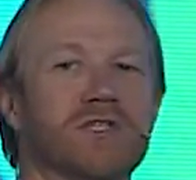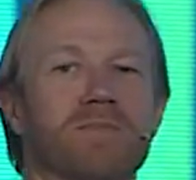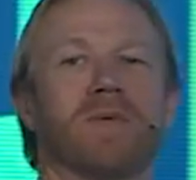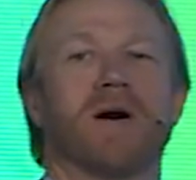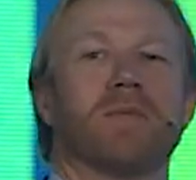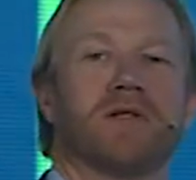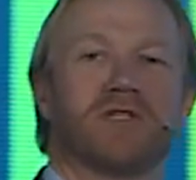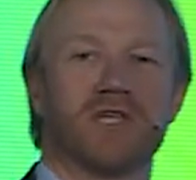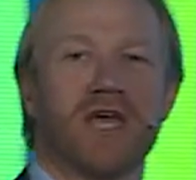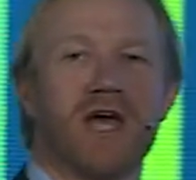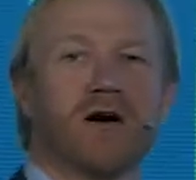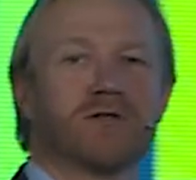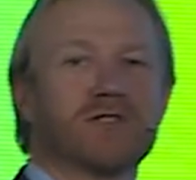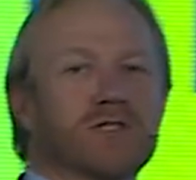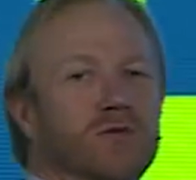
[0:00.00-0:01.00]
in publishing
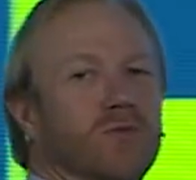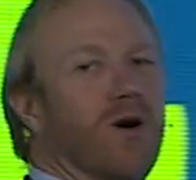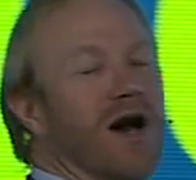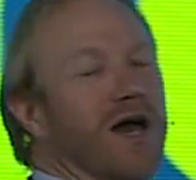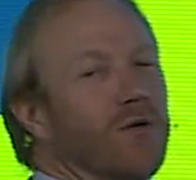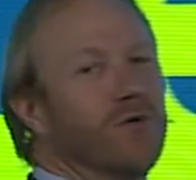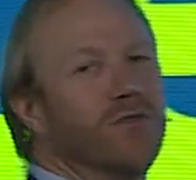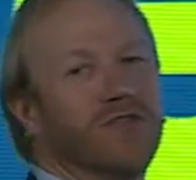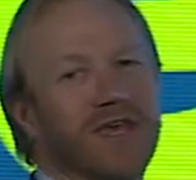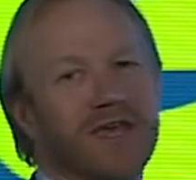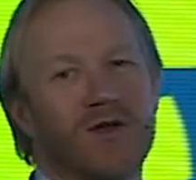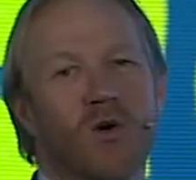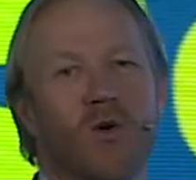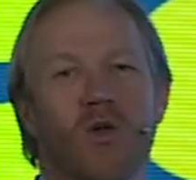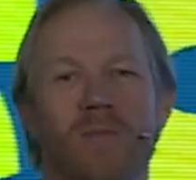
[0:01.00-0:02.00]
houses. Why would they
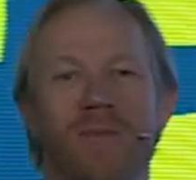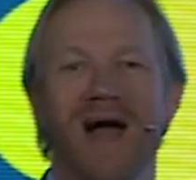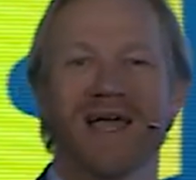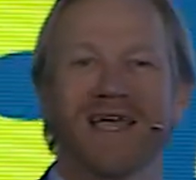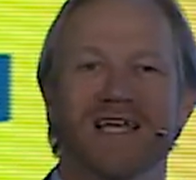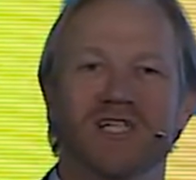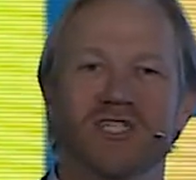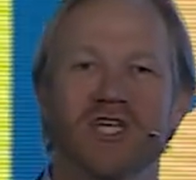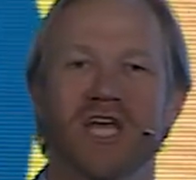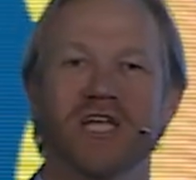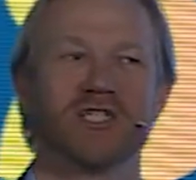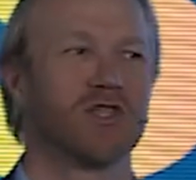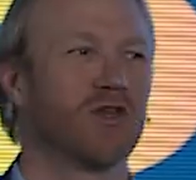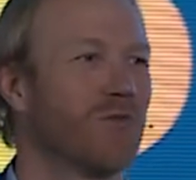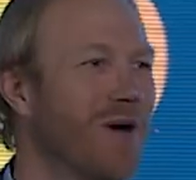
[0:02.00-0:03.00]
call back and change their